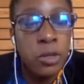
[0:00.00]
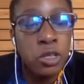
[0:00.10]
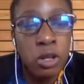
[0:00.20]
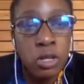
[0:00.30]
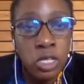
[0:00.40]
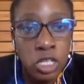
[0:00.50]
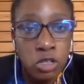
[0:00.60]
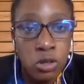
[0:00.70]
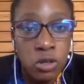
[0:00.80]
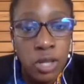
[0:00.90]

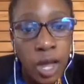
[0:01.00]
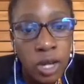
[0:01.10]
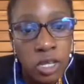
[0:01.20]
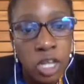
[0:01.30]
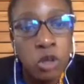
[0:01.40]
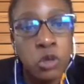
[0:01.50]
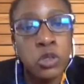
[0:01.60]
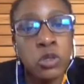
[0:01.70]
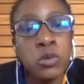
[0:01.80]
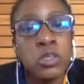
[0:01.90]
immunologists conduct and
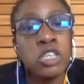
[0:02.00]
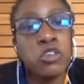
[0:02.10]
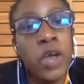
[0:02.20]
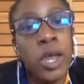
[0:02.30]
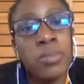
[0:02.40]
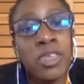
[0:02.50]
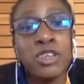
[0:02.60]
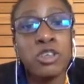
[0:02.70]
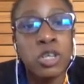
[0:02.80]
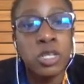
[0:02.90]
also describe their
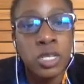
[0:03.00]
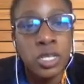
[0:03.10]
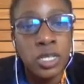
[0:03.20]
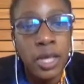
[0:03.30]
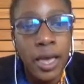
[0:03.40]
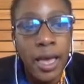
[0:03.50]
journeys